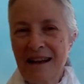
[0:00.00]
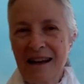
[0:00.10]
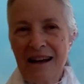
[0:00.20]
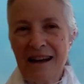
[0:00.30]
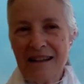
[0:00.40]

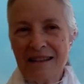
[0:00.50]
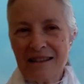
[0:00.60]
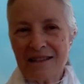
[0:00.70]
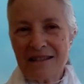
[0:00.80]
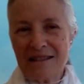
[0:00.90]

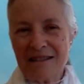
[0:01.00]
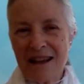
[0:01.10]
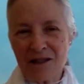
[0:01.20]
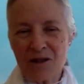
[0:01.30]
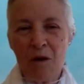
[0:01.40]
And
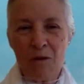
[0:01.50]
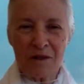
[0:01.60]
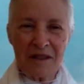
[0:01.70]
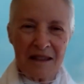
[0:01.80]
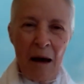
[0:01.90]
that's what
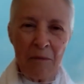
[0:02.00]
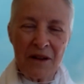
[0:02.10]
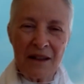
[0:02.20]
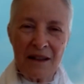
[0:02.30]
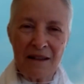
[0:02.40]
was
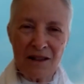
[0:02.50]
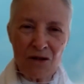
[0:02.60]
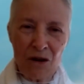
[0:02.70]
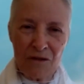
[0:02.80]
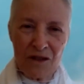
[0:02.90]
happening in this
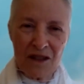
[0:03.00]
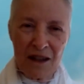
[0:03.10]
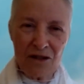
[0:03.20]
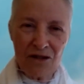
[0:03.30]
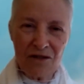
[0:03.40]

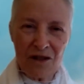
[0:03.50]
conversation.